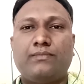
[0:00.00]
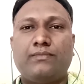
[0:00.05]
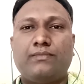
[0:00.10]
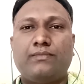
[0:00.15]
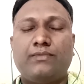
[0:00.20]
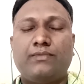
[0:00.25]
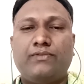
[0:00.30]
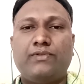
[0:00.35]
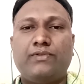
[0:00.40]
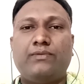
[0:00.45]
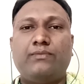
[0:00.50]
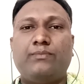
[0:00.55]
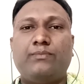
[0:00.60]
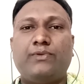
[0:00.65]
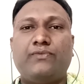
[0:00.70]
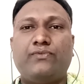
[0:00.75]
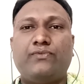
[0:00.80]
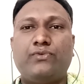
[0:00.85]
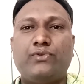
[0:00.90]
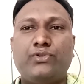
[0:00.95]
even
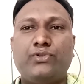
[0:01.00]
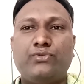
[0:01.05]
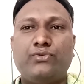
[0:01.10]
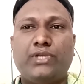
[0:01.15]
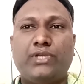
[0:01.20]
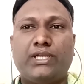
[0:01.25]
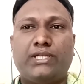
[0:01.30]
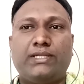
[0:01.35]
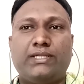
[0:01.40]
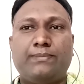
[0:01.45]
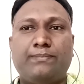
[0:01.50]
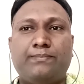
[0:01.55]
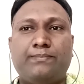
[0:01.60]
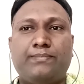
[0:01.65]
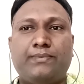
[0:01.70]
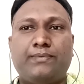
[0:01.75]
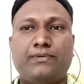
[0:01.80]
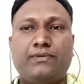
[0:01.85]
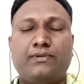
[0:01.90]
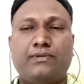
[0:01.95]
before you get up
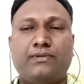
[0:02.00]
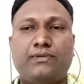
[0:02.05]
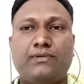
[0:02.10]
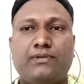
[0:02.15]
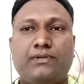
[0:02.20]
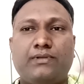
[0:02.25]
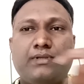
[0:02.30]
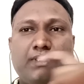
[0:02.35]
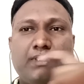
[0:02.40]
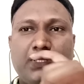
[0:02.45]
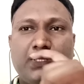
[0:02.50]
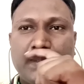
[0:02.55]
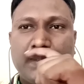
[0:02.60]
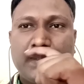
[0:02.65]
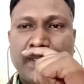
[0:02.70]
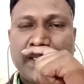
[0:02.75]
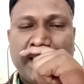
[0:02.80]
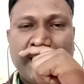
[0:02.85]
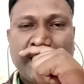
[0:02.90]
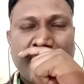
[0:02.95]

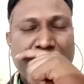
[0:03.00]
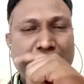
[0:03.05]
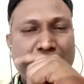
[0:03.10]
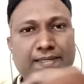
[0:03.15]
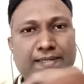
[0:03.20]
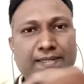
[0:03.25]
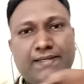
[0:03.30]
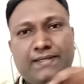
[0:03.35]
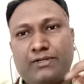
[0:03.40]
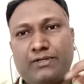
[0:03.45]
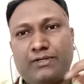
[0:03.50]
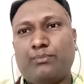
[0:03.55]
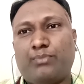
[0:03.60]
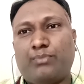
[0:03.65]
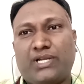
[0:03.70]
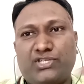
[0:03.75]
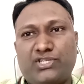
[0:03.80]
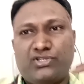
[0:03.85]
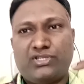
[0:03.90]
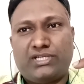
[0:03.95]
and
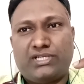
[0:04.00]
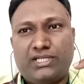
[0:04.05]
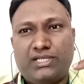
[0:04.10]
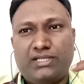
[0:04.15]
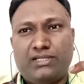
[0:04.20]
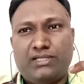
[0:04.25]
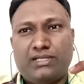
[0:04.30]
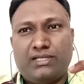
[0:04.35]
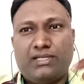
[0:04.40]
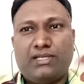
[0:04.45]
brush your teeth,